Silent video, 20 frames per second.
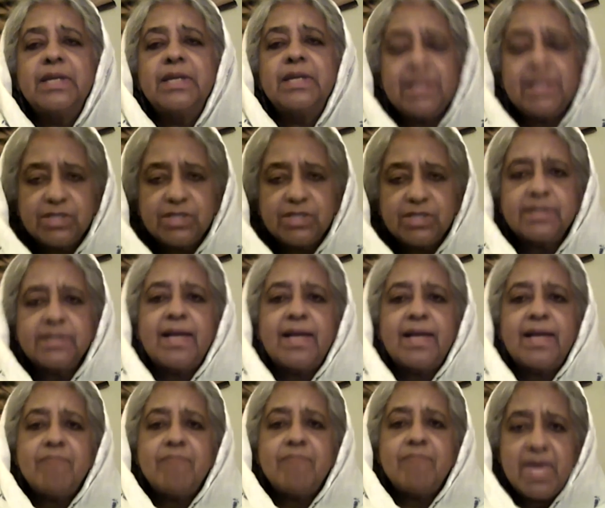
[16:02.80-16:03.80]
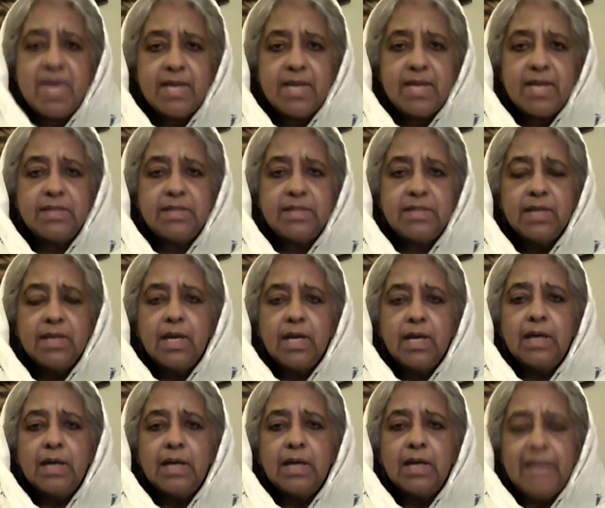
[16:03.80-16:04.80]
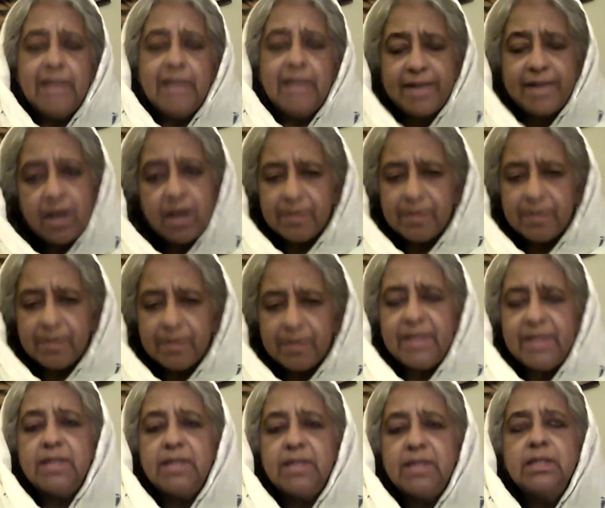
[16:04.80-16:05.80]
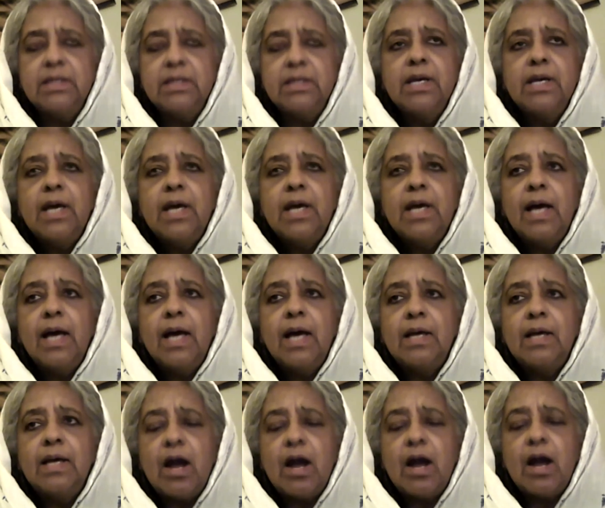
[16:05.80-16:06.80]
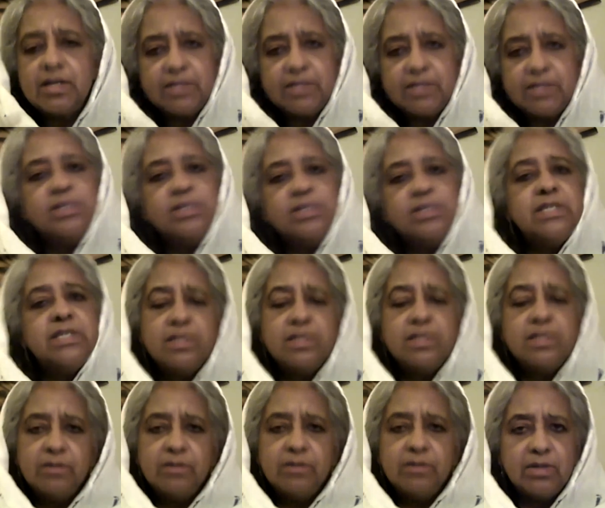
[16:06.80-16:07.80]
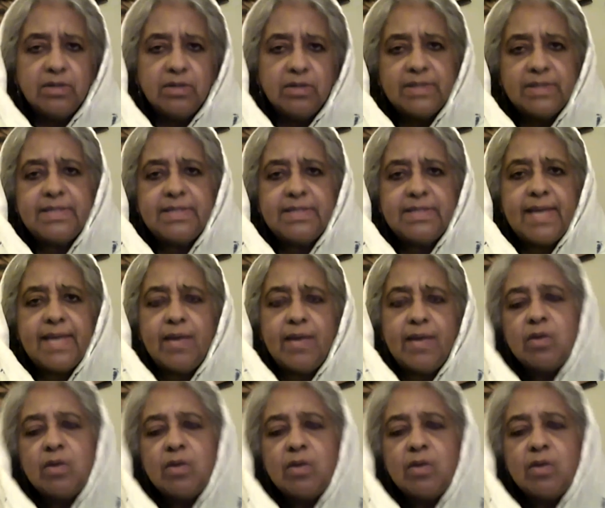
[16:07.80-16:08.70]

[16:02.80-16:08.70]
connections that I made at Arbaeen are still continuing on today.